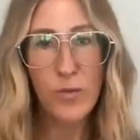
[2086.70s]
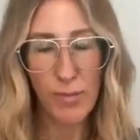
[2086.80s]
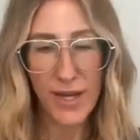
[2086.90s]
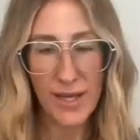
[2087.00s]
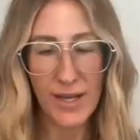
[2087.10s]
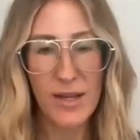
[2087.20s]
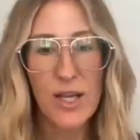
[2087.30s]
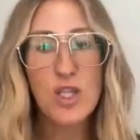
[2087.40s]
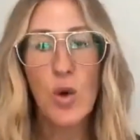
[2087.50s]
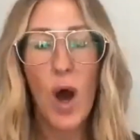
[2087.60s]
repeating.
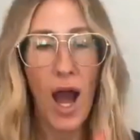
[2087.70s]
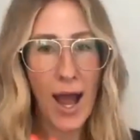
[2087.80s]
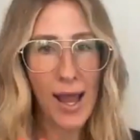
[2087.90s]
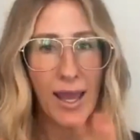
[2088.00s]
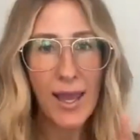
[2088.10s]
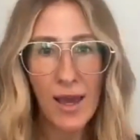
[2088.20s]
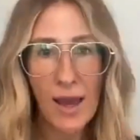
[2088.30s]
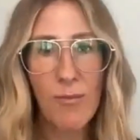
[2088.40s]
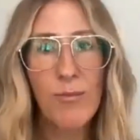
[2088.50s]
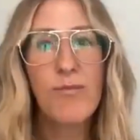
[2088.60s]
So
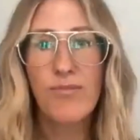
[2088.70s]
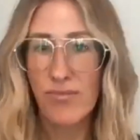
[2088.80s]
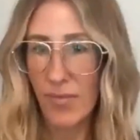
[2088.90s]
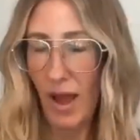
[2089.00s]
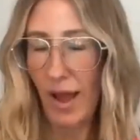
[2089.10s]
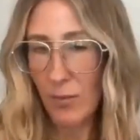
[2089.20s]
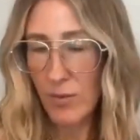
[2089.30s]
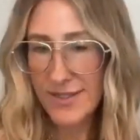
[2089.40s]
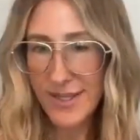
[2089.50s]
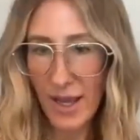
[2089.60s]
I
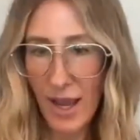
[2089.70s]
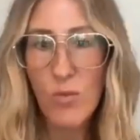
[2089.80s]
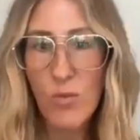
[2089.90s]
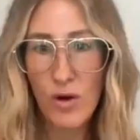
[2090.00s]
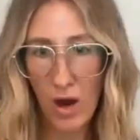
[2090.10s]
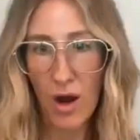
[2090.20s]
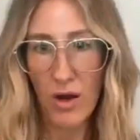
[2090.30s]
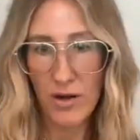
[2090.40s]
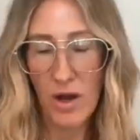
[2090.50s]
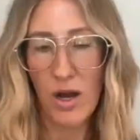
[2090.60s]
would say I work
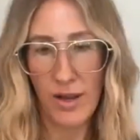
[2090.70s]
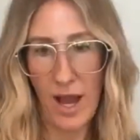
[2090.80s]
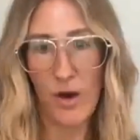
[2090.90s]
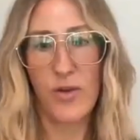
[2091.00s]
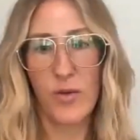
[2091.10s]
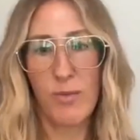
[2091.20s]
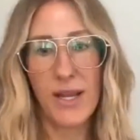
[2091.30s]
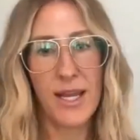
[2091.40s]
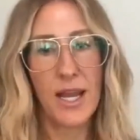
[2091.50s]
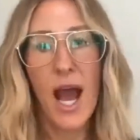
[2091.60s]
hard on outfit
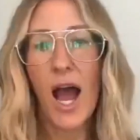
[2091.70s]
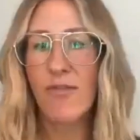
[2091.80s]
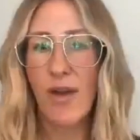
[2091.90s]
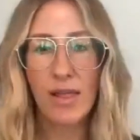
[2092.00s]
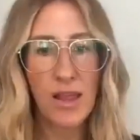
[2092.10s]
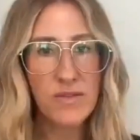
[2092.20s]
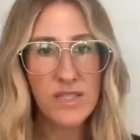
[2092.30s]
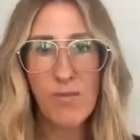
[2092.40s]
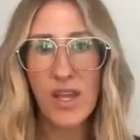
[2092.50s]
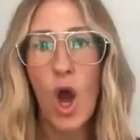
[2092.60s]
repeating. If I love
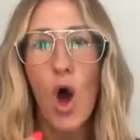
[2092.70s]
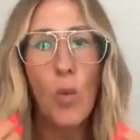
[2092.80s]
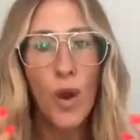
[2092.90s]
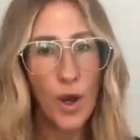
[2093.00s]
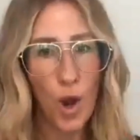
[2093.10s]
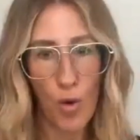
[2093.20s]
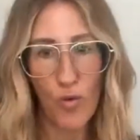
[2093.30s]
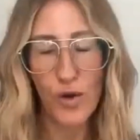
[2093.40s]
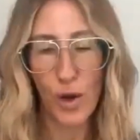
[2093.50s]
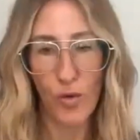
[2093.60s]
something, I'll wear it
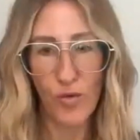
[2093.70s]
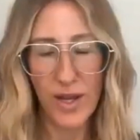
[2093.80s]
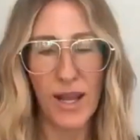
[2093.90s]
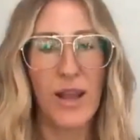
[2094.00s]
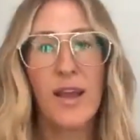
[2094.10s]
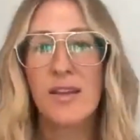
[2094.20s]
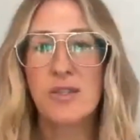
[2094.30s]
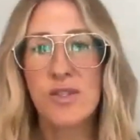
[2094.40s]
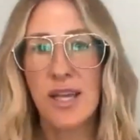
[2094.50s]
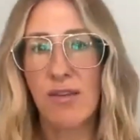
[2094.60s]
over and over again.
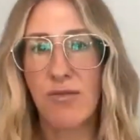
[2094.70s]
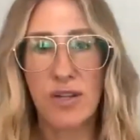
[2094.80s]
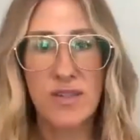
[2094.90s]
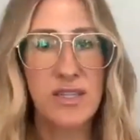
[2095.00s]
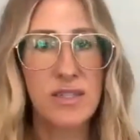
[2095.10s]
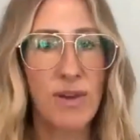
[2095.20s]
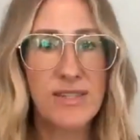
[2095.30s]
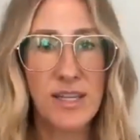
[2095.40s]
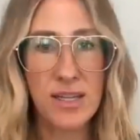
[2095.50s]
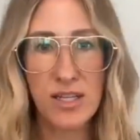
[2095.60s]
So say for instance, my
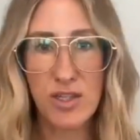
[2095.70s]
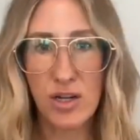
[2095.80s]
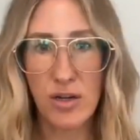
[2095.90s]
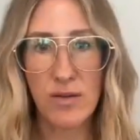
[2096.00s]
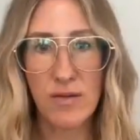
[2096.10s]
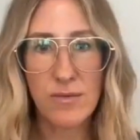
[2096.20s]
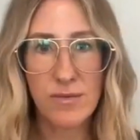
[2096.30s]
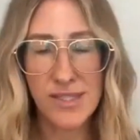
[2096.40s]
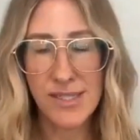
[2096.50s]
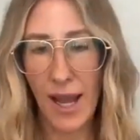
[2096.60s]
signature
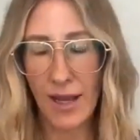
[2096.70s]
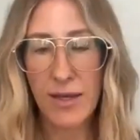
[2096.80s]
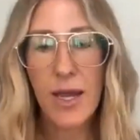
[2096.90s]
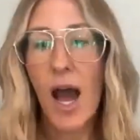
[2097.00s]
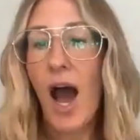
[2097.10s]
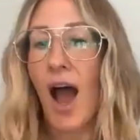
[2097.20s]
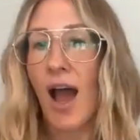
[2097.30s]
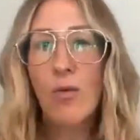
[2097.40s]
stack. I